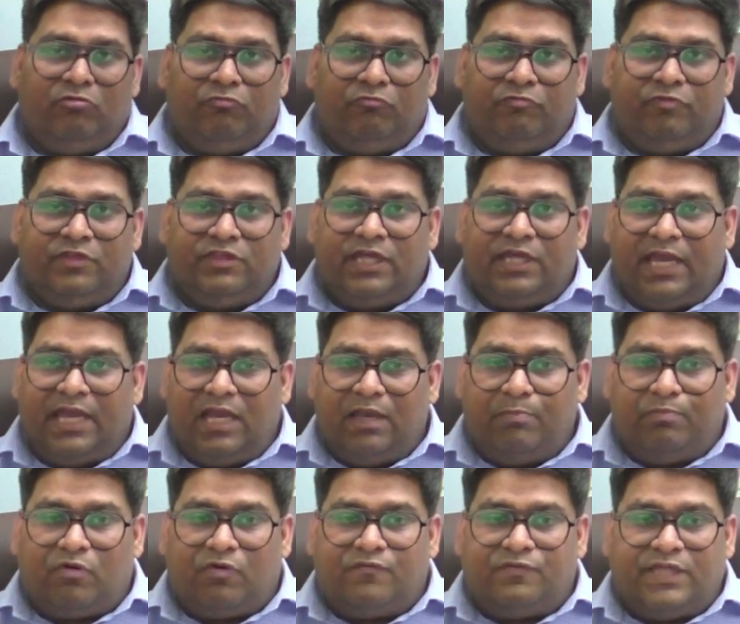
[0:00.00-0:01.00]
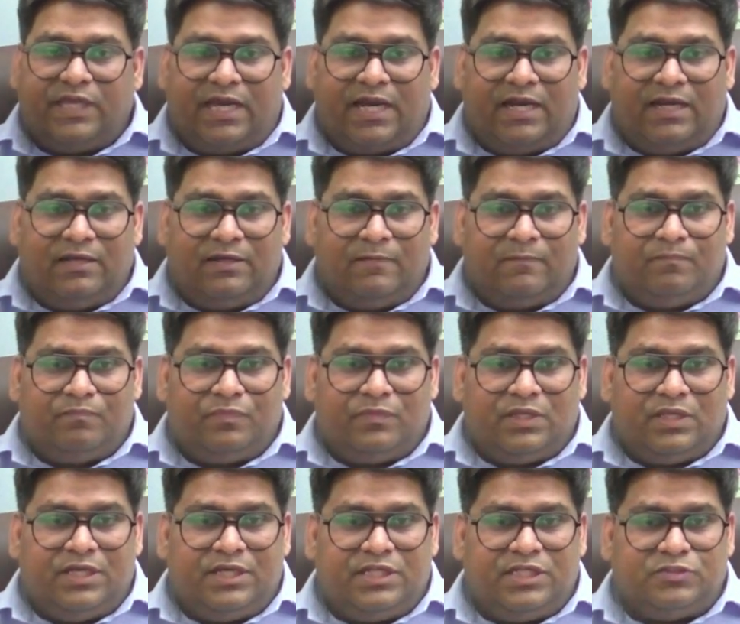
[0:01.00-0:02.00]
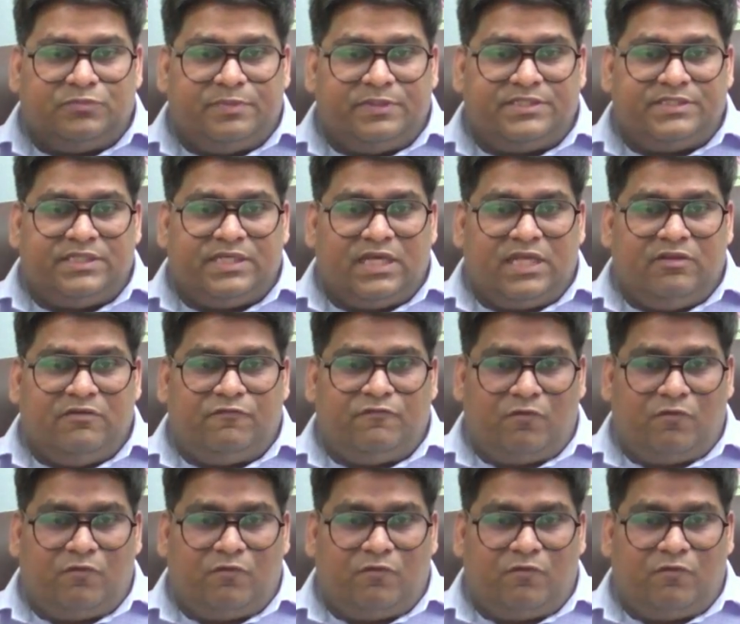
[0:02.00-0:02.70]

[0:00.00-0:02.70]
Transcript: with the help of that, it is basically